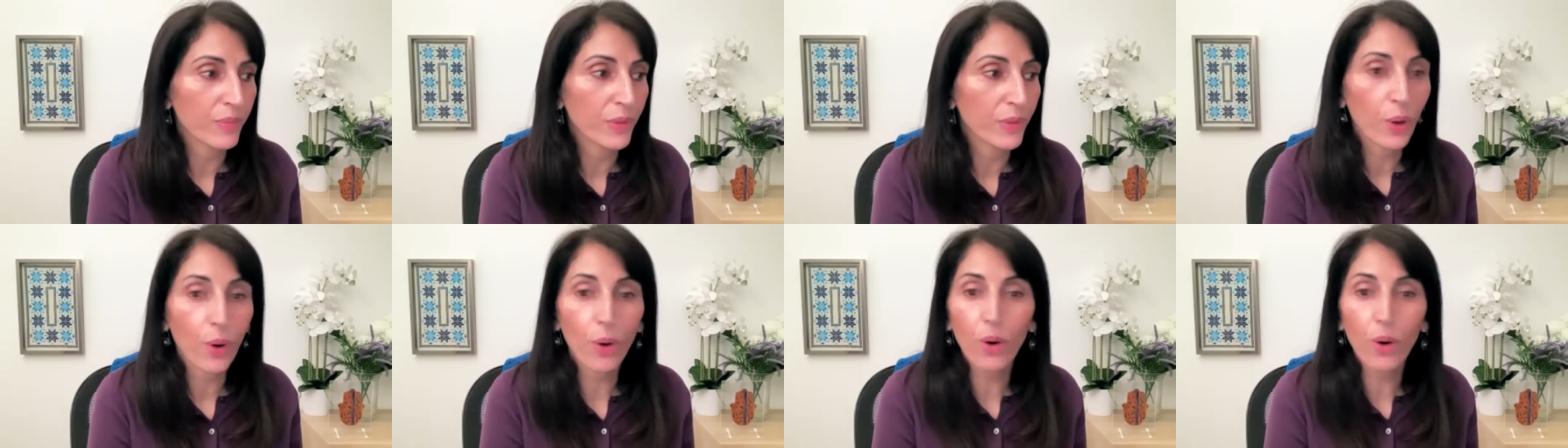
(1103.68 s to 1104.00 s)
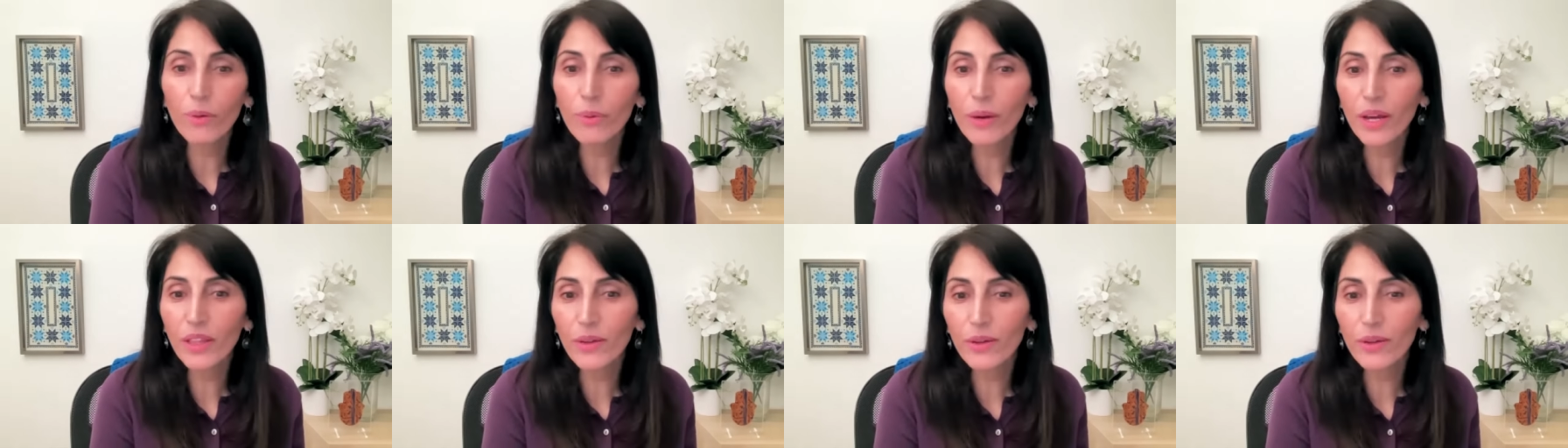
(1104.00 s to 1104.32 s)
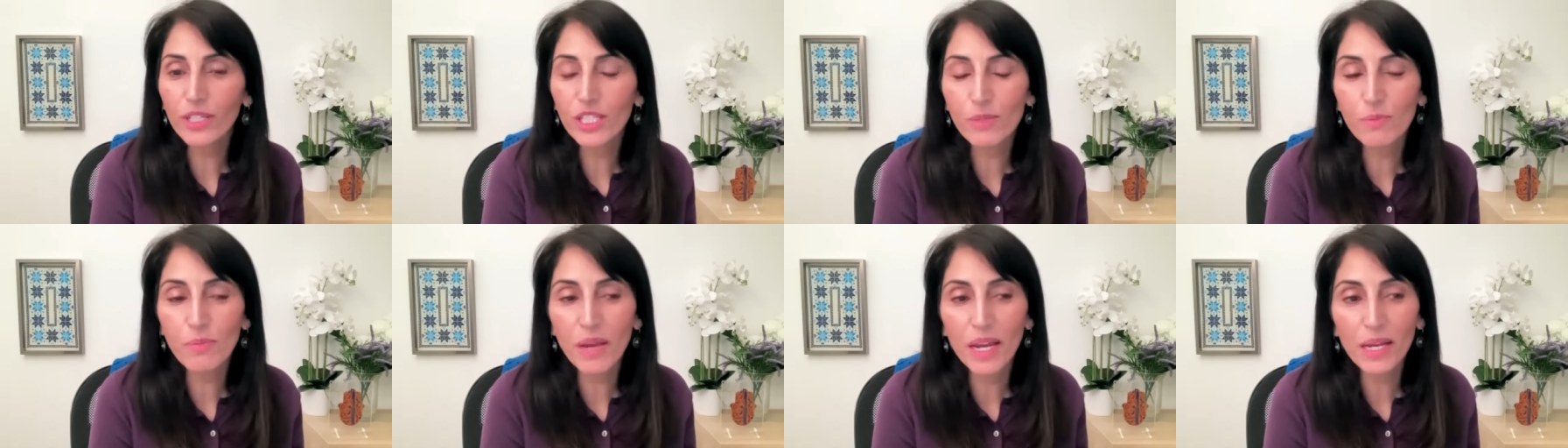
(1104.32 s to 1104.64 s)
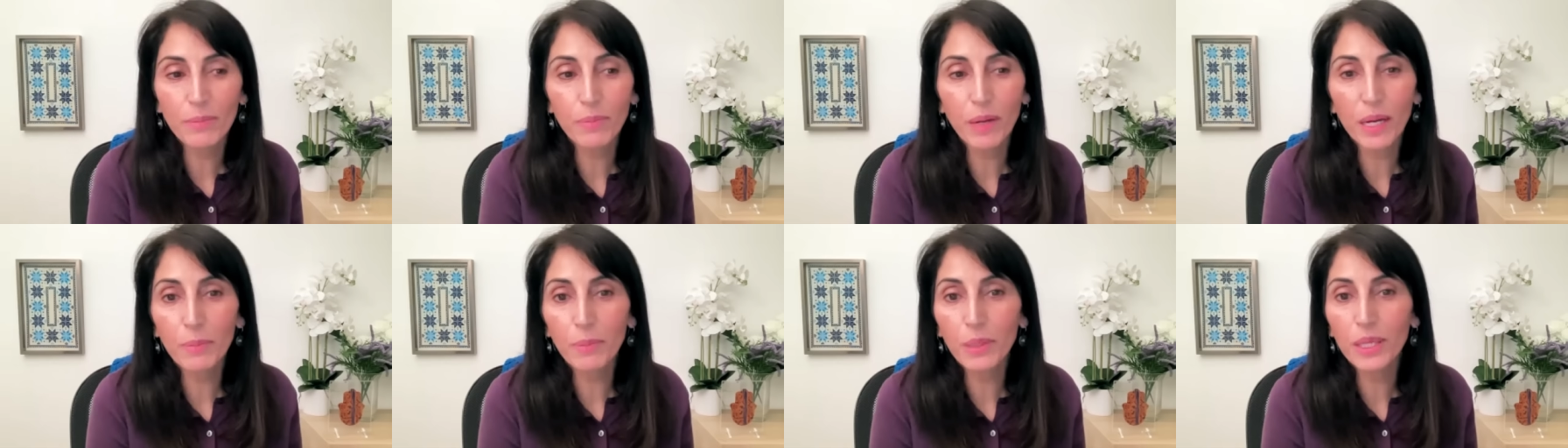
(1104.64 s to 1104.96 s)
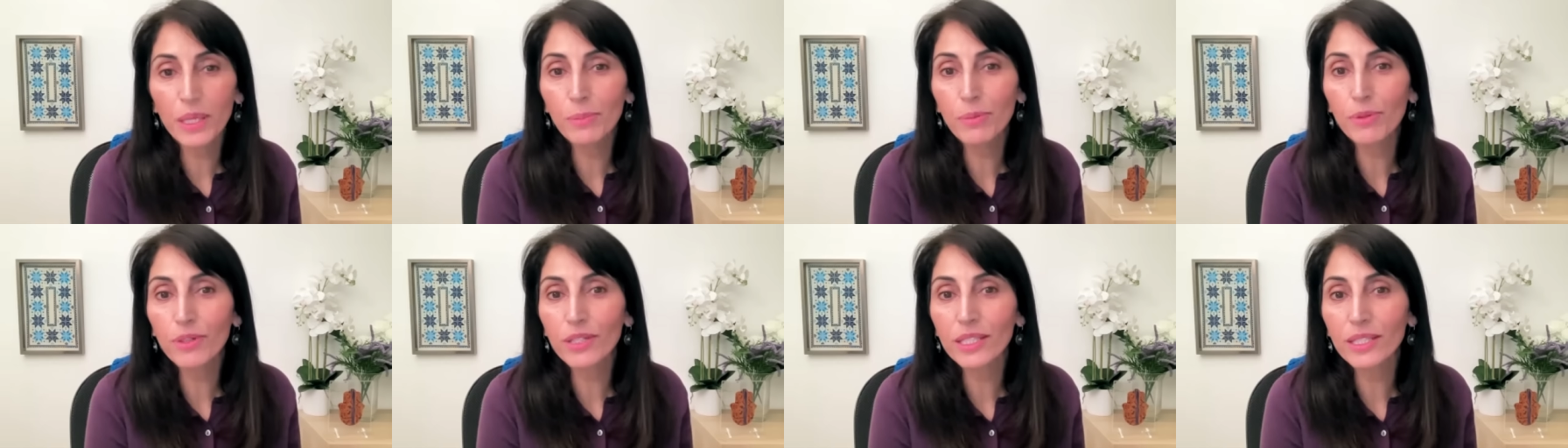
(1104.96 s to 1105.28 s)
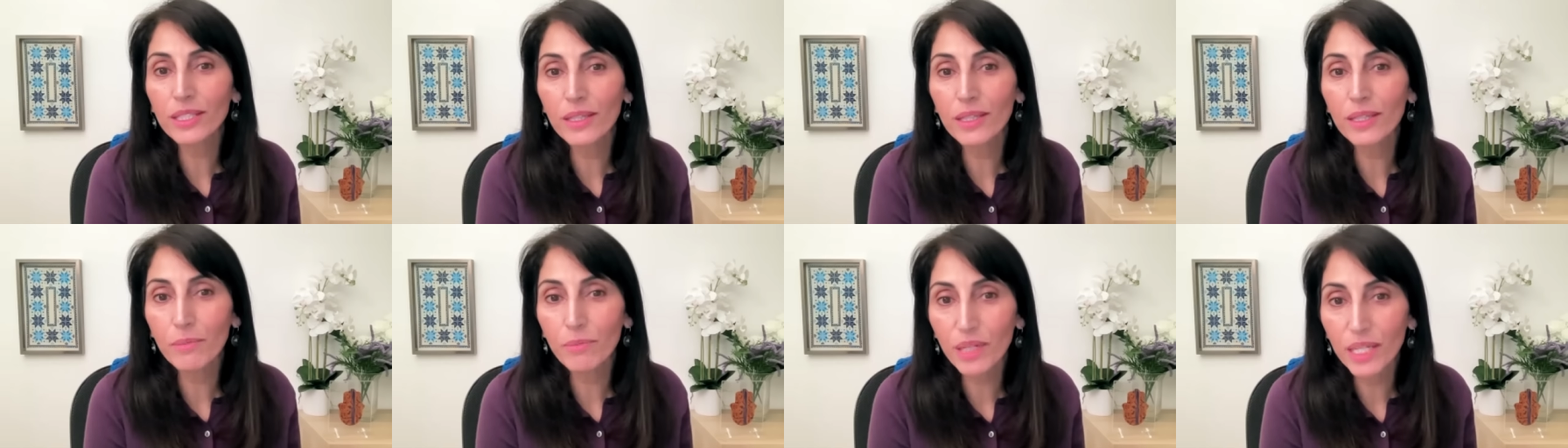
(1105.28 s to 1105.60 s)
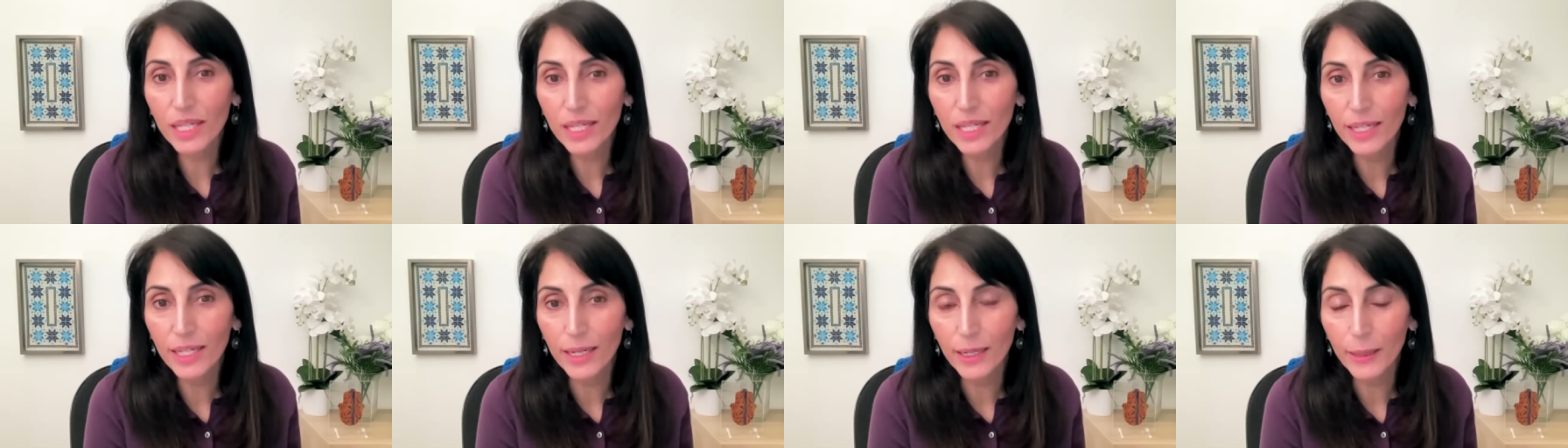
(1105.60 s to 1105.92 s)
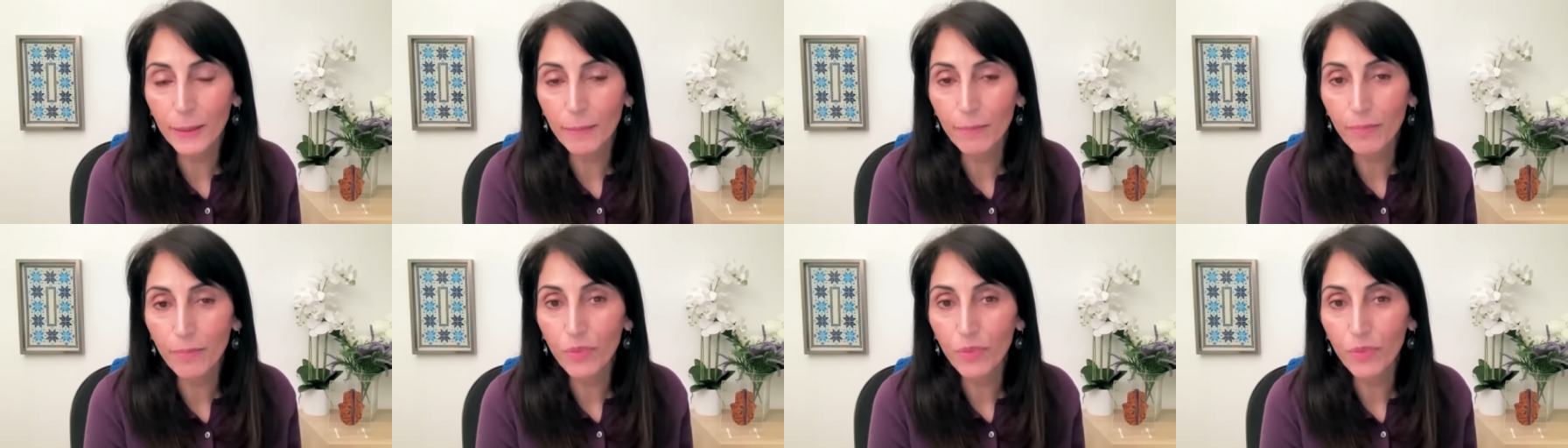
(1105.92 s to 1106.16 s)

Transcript: or whether it's made by people in the media,